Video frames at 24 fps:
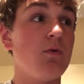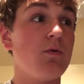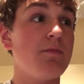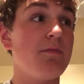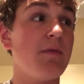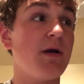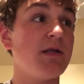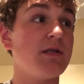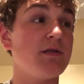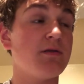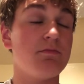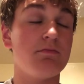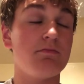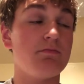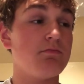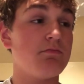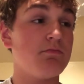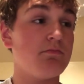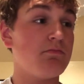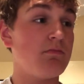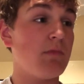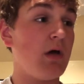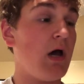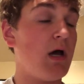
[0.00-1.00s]
Might
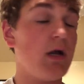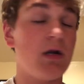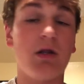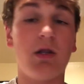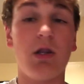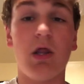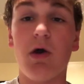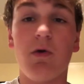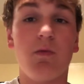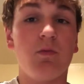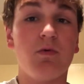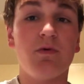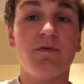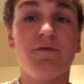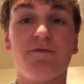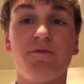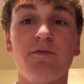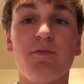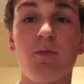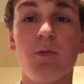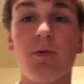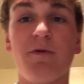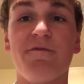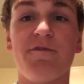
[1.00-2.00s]
I don't know. We'll
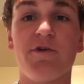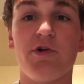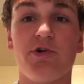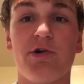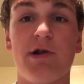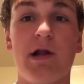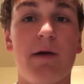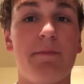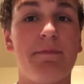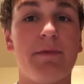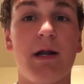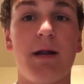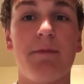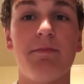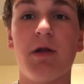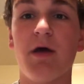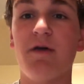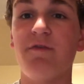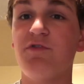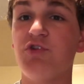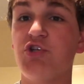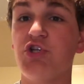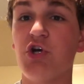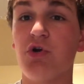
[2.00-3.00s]
we'll figure it out. But I'm
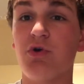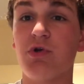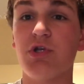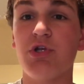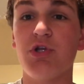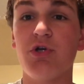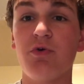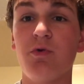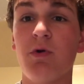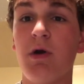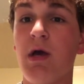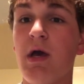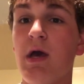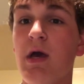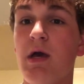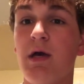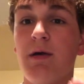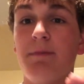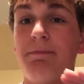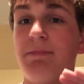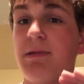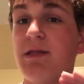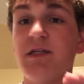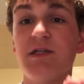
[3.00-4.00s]
not even joking you.
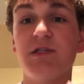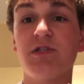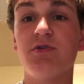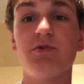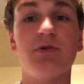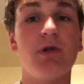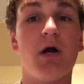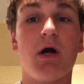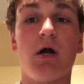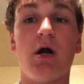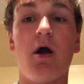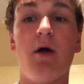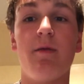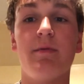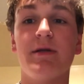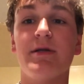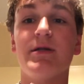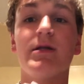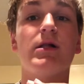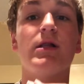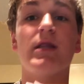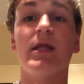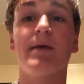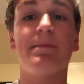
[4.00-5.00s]
Please do not
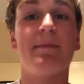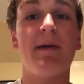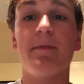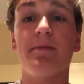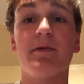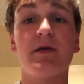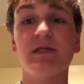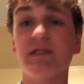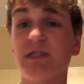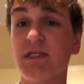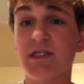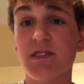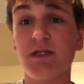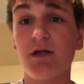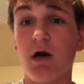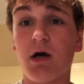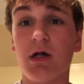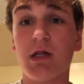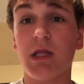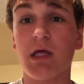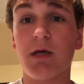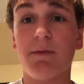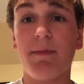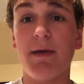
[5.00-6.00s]
comment clickbait because this is
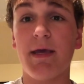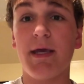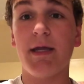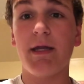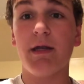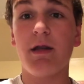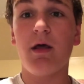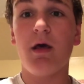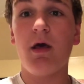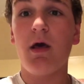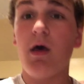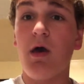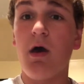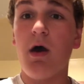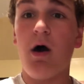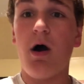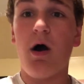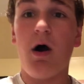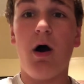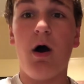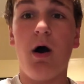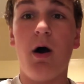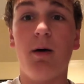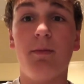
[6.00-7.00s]
not clickbait.
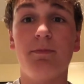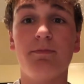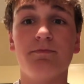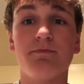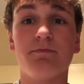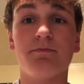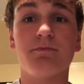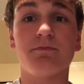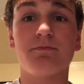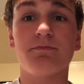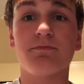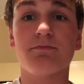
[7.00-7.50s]
Um.